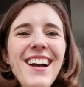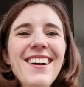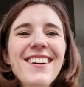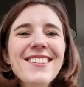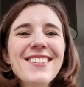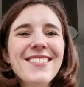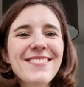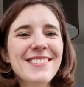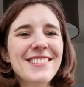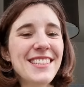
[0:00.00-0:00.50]

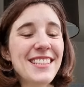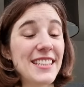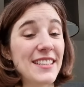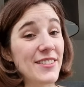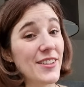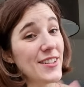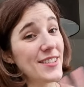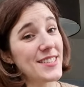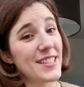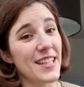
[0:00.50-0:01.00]
Currently,
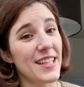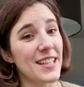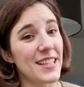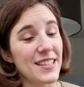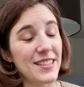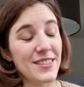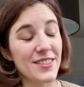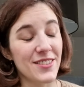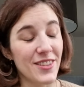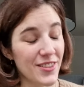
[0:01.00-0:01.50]
not saying
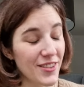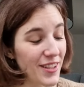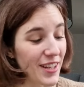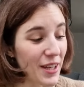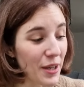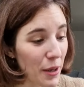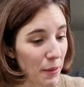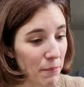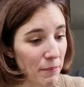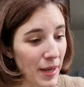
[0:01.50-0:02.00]
it's not gonna
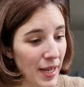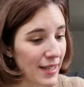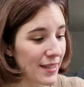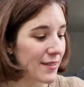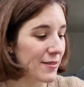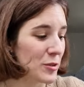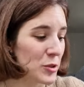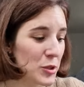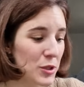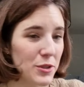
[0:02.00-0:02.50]
come
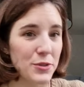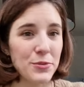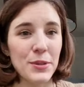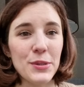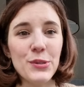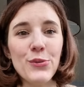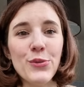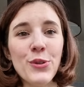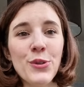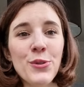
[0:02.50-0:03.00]
back. Who knows what
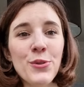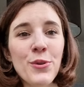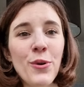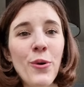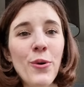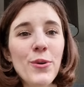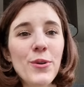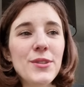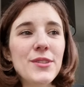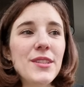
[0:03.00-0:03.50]
the future
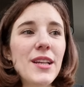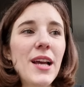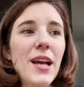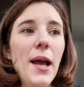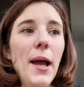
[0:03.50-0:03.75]
holds?